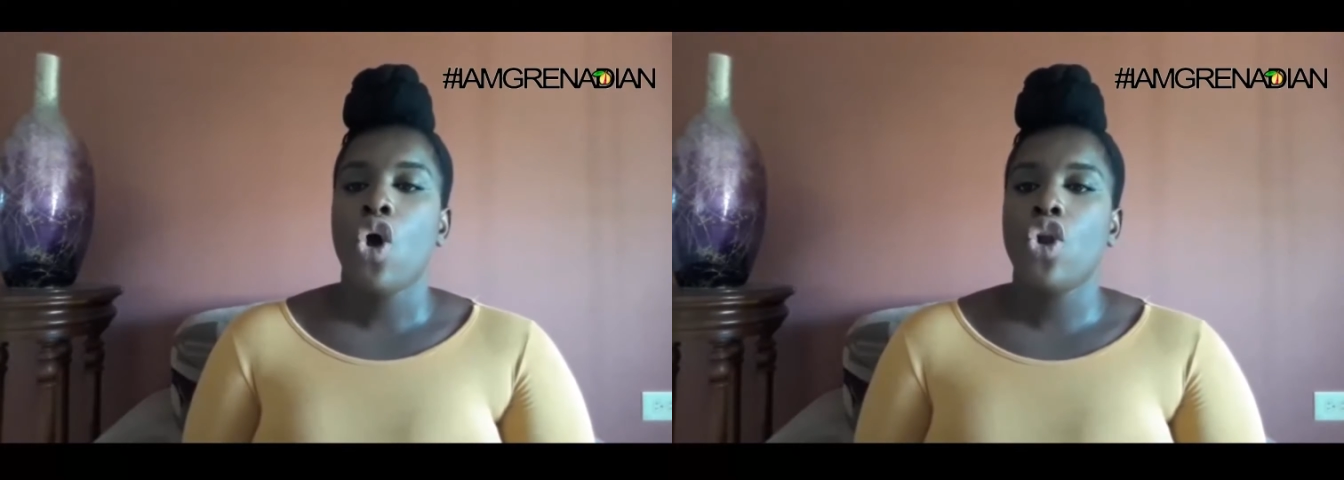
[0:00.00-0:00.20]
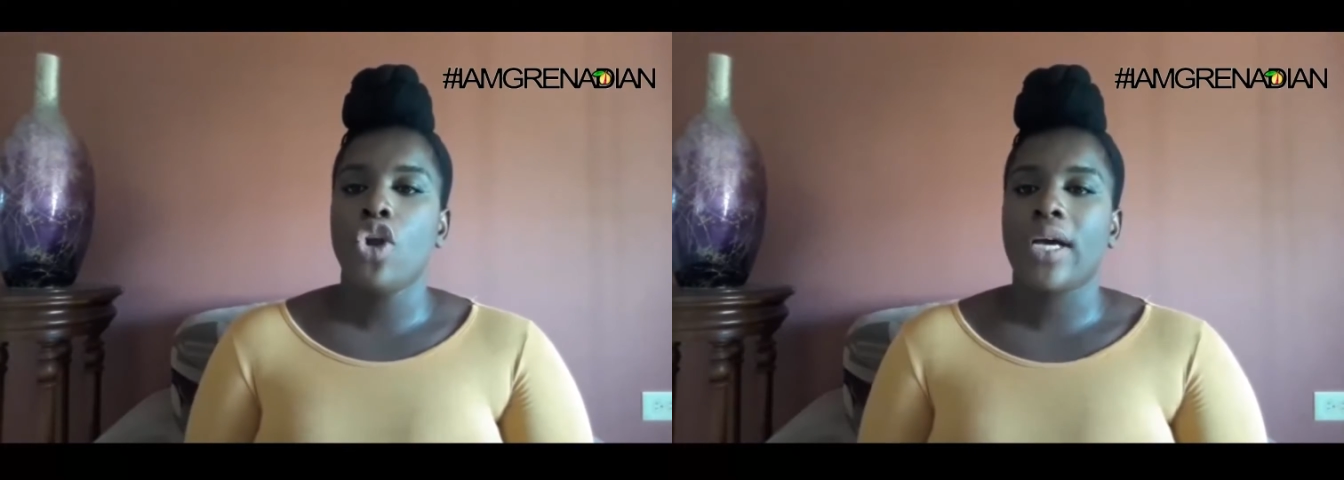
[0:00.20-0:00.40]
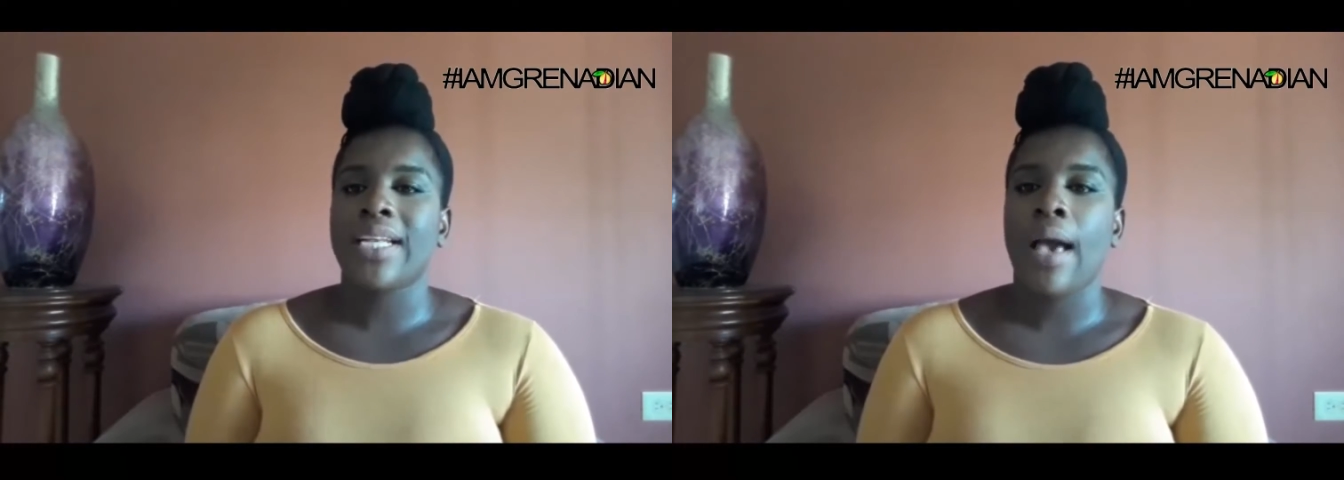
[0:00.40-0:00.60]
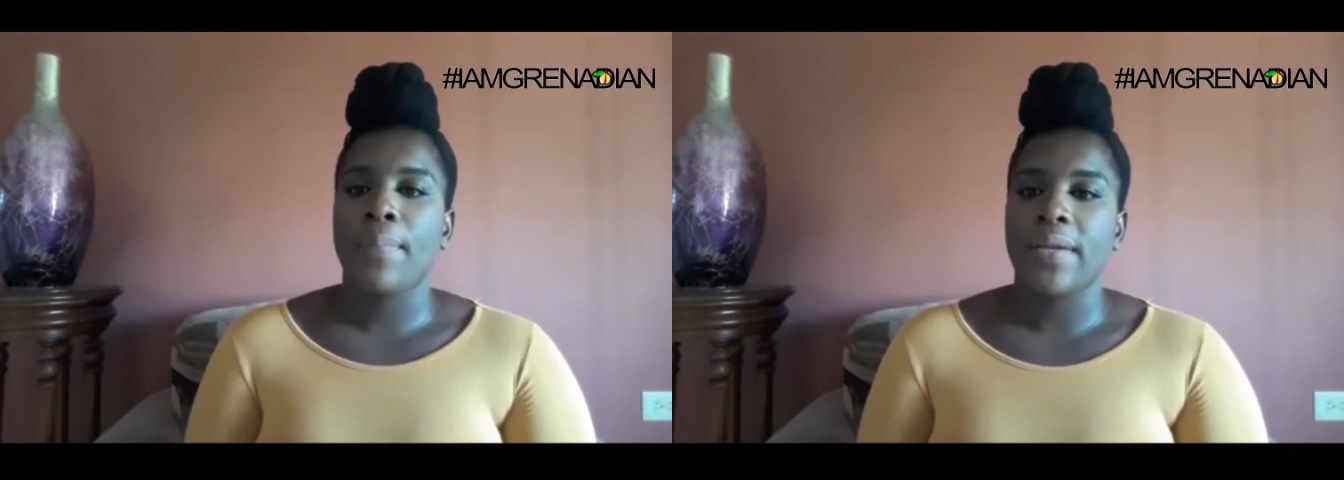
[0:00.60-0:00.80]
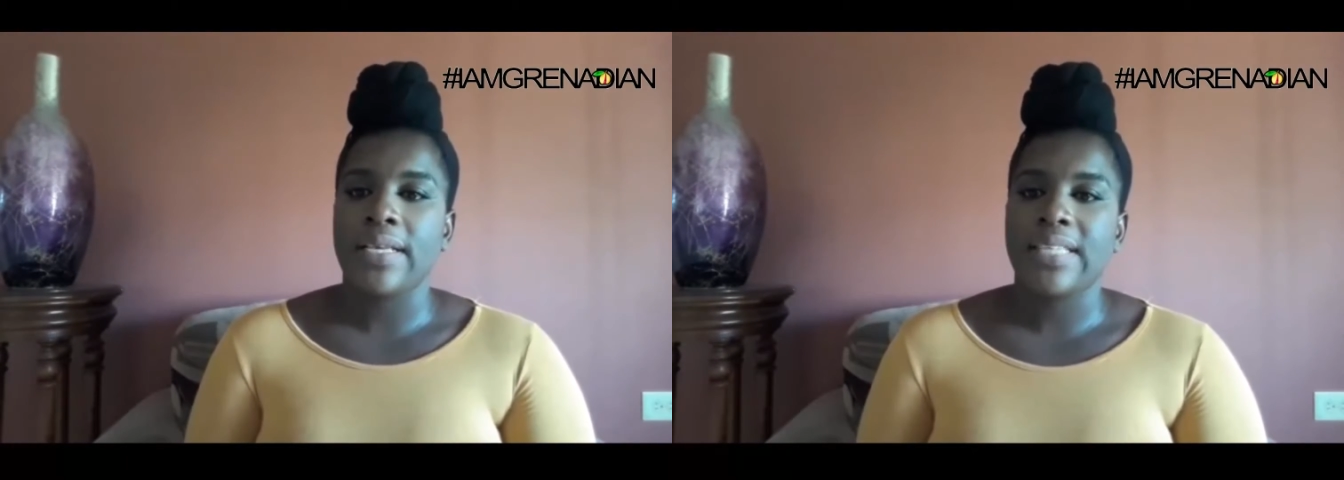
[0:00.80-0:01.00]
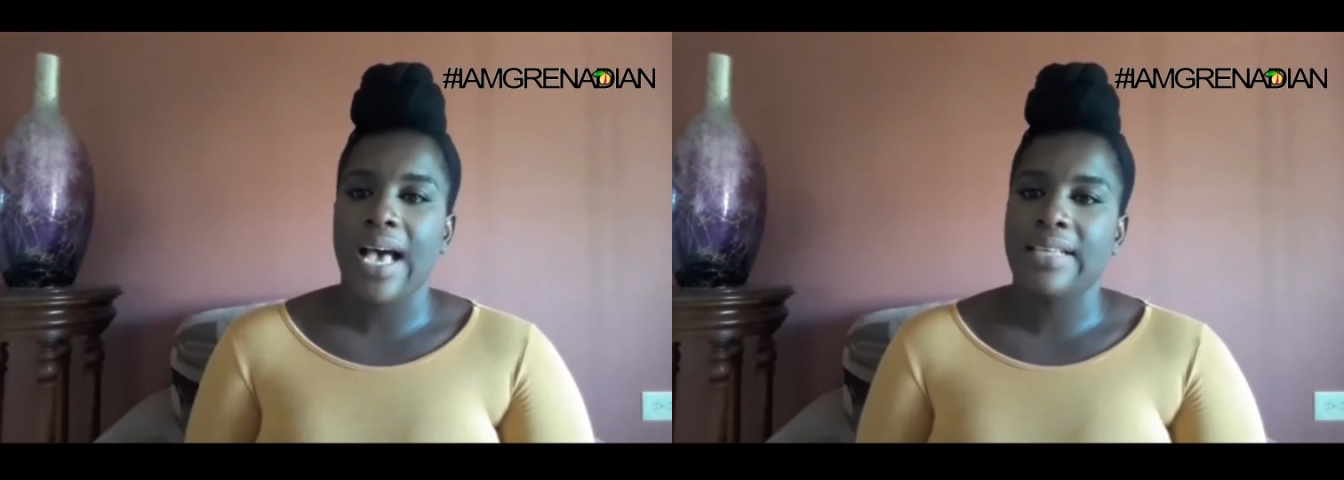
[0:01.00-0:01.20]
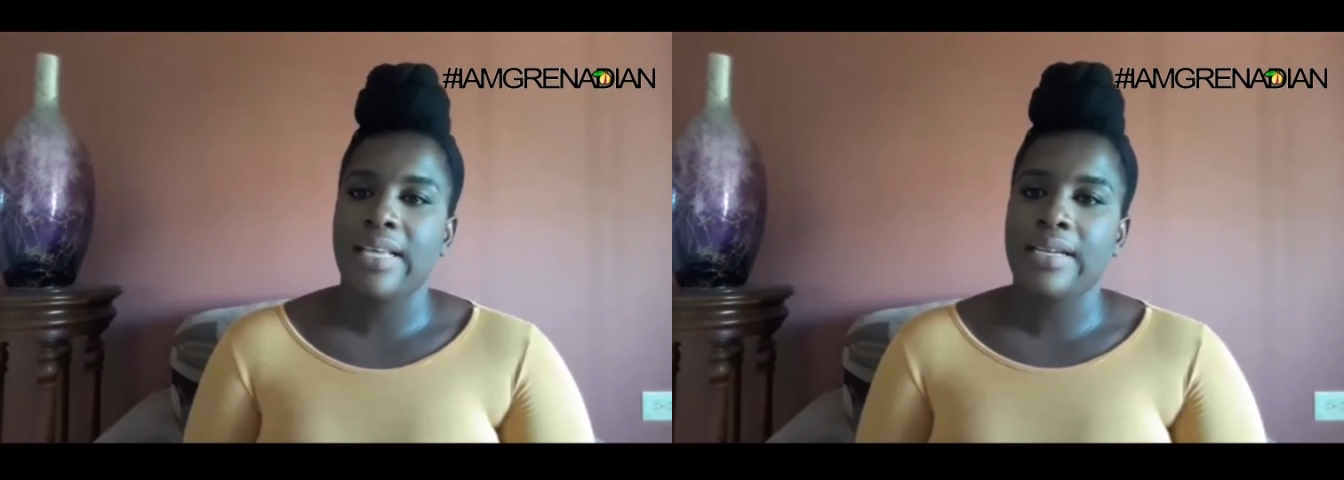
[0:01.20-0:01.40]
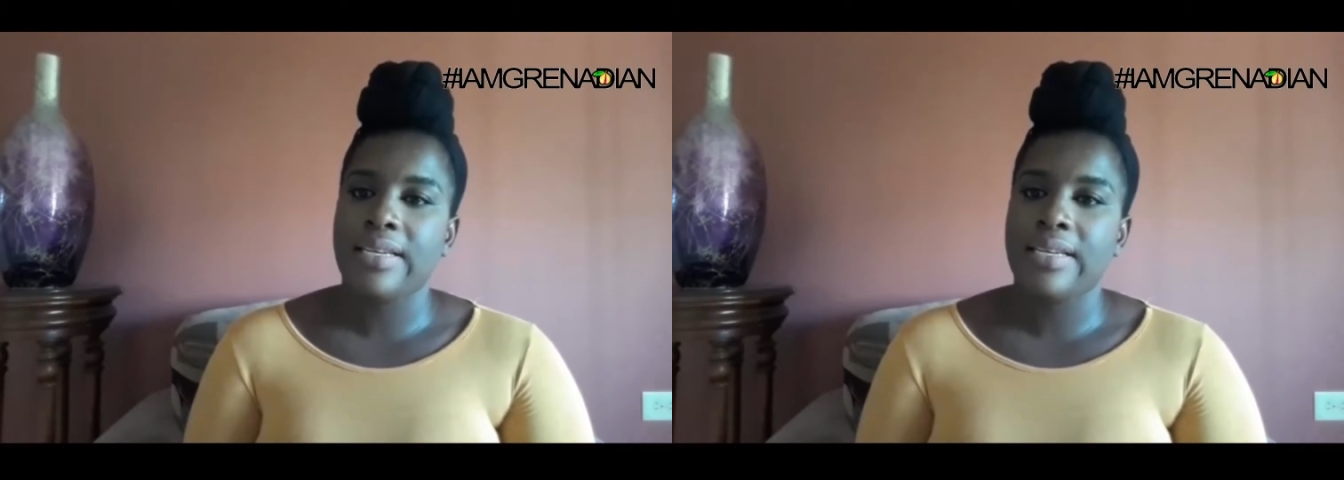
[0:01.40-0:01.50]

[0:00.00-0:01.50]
look at happiness as a